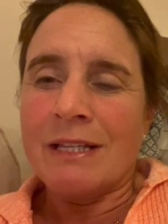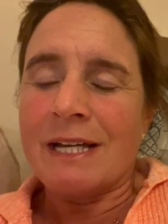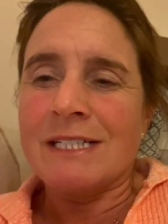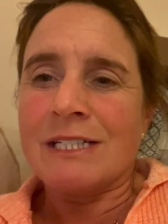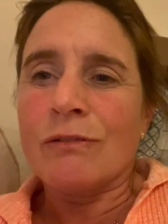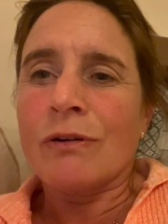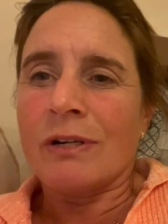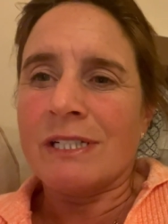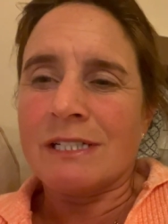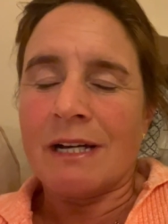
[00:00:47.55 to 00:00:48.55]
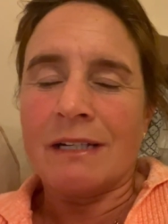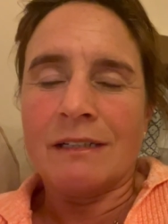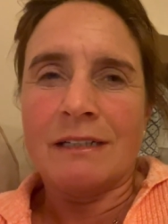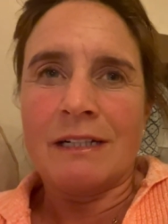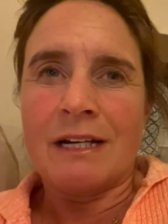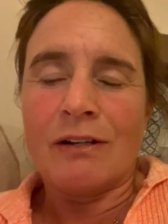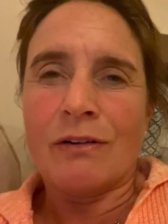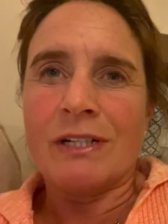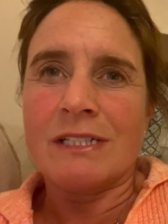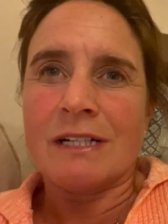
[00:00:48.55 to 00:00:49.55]
they still got it done and
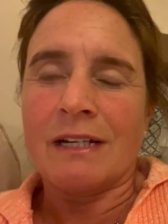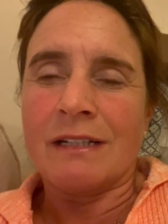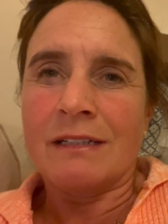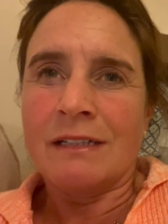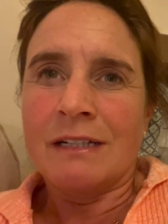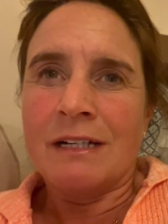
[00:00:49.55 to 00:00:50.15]
got it done,